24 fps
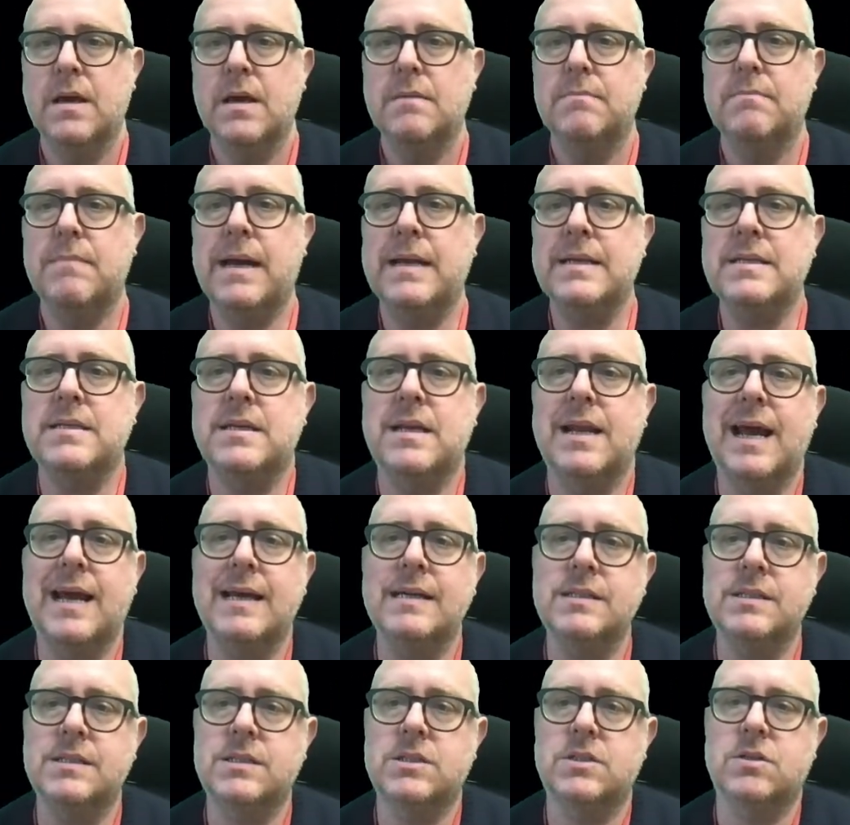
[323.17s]
Madison
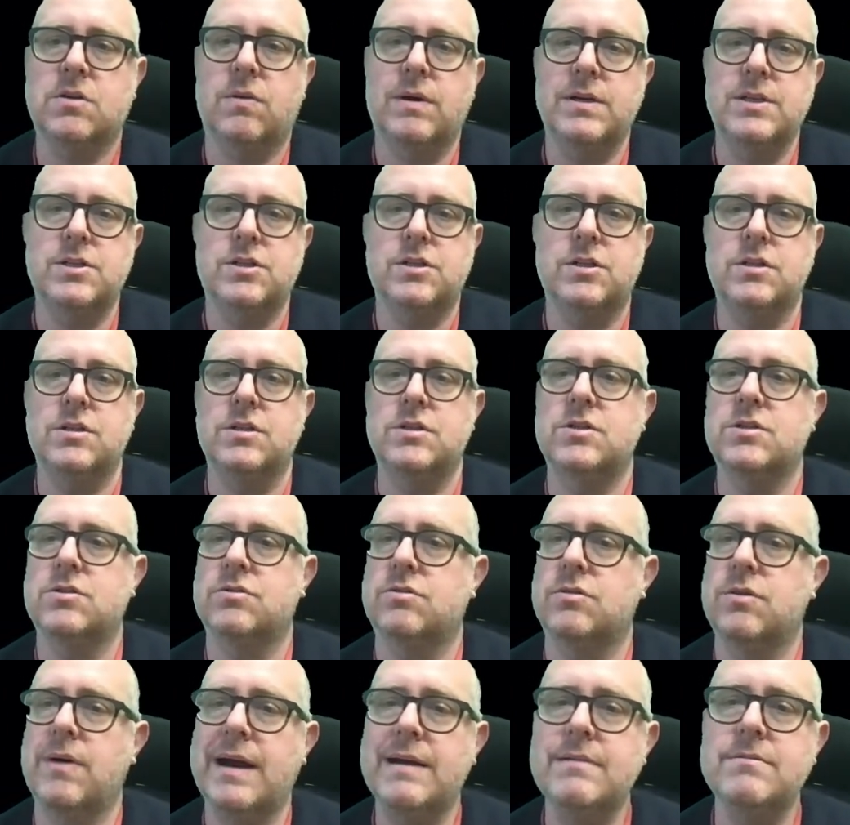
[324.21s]
asks questions
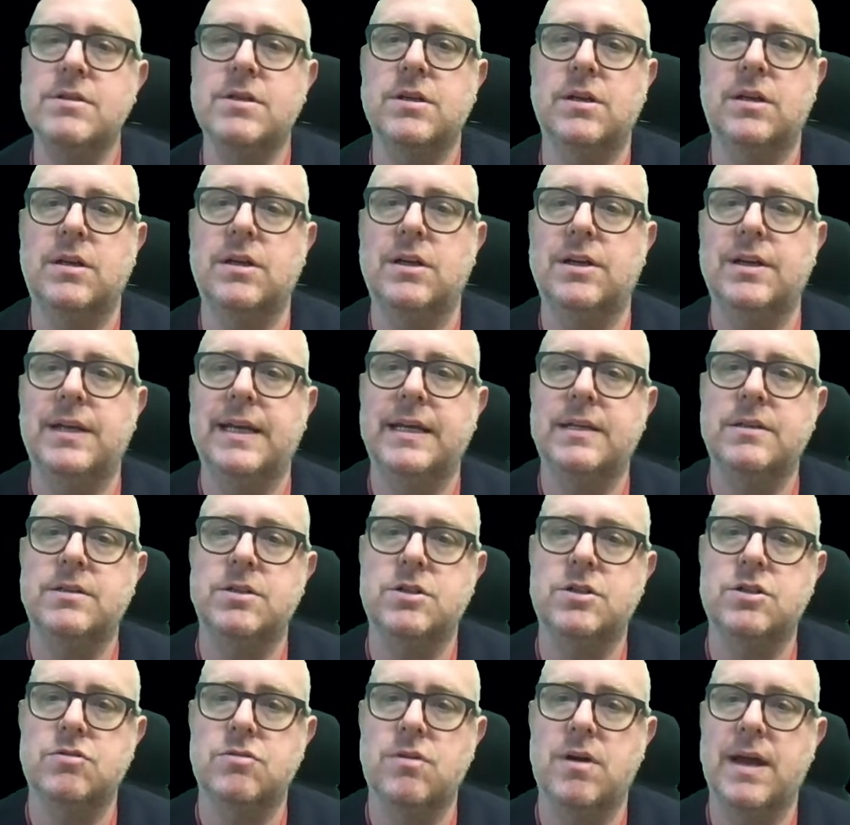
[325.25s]
throughout her learning to
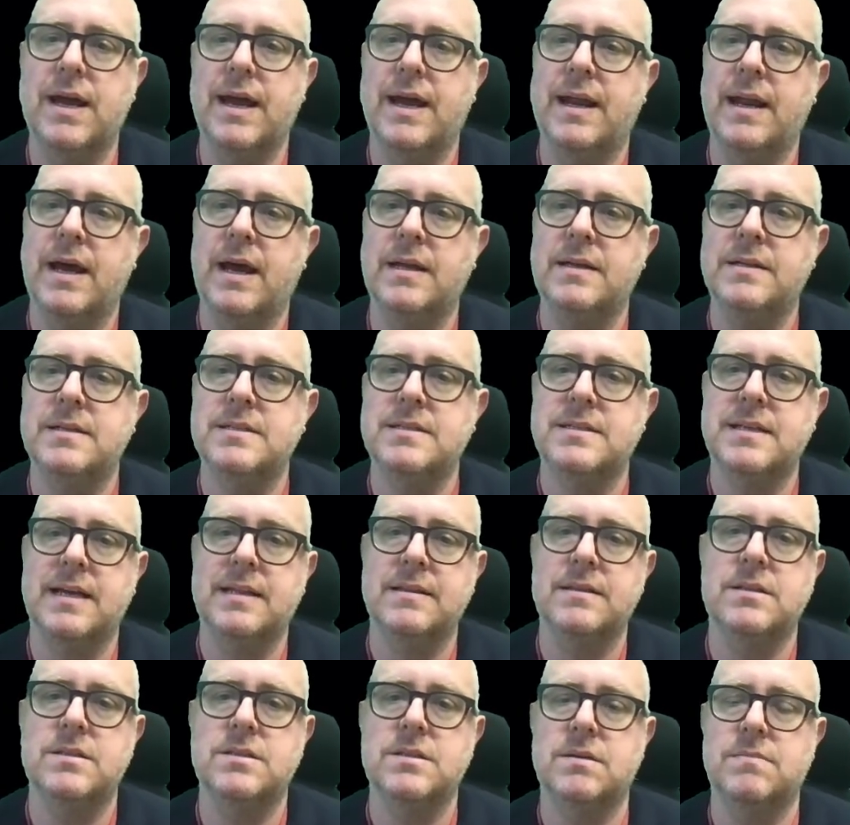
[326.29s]
try and
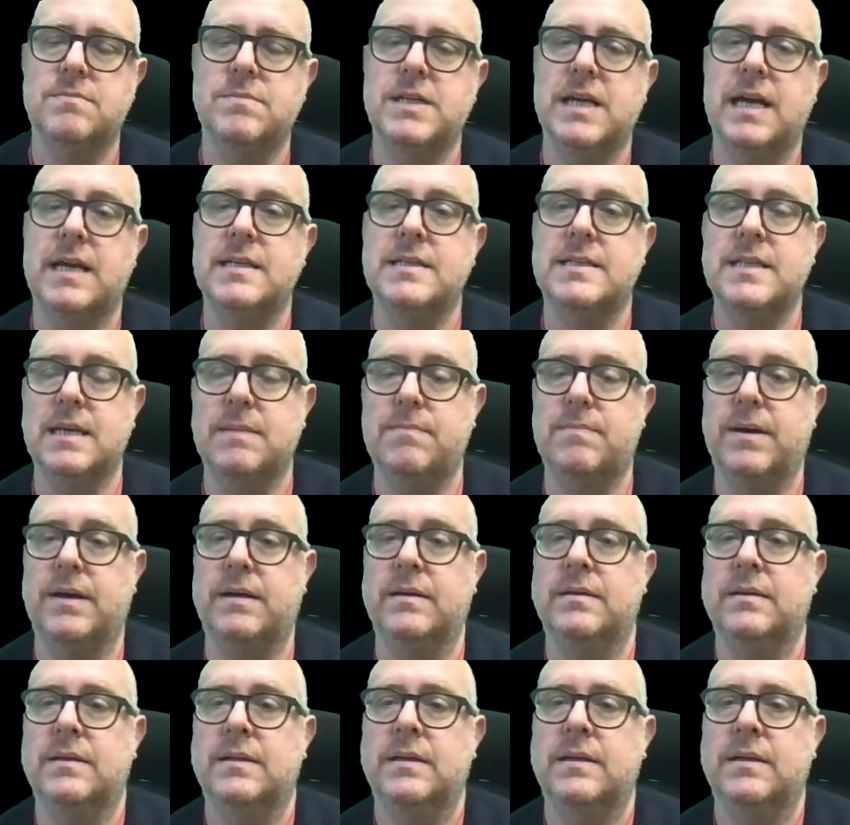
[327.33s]
understand the subject deeper.